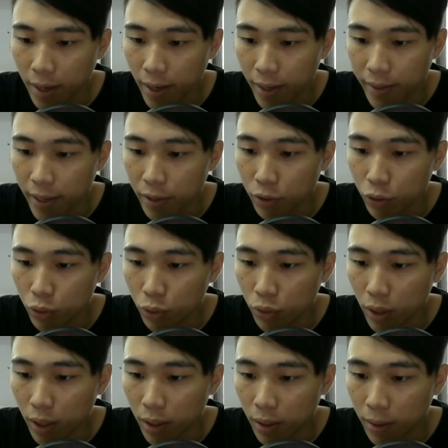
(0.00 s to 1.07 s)
and then you do
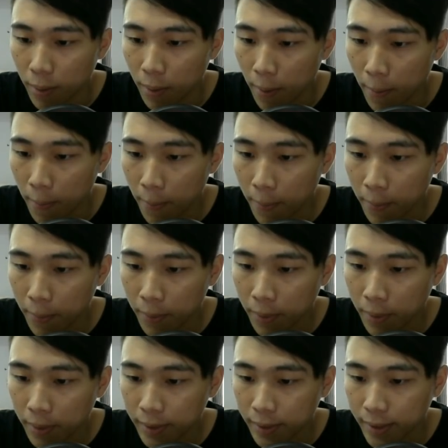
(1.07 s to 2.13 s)
a
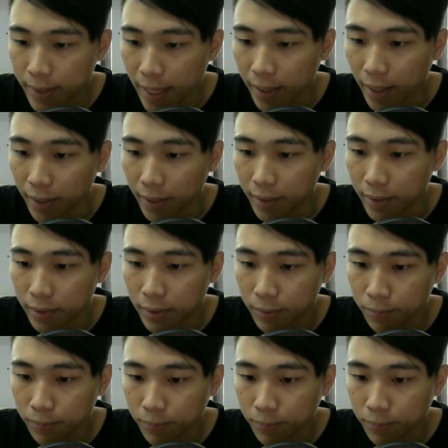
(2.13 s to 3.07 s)
stack like this.